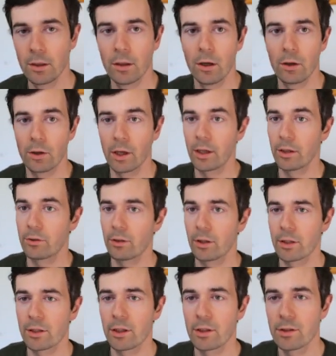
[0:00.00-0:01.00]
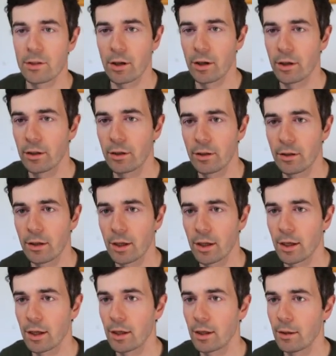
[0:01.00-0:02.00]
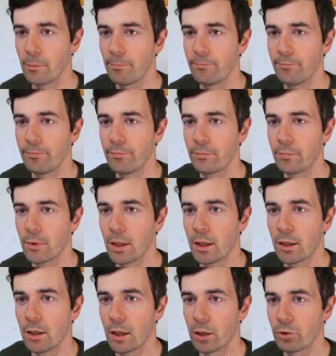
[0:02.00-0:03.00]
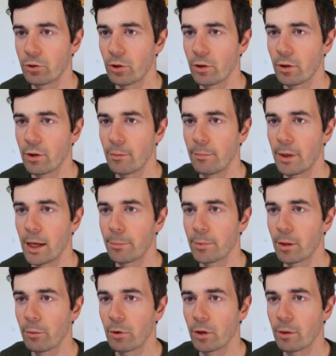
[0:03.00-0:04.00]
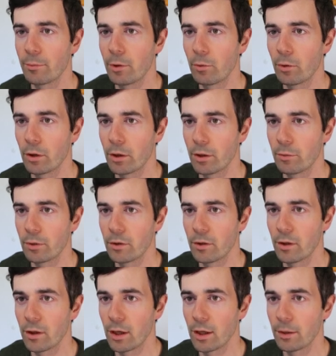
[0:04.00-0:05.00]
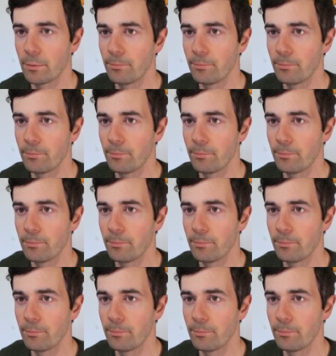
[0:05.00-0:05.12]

Okay, so let's get started. I'll show you the map that we're going to be working with today.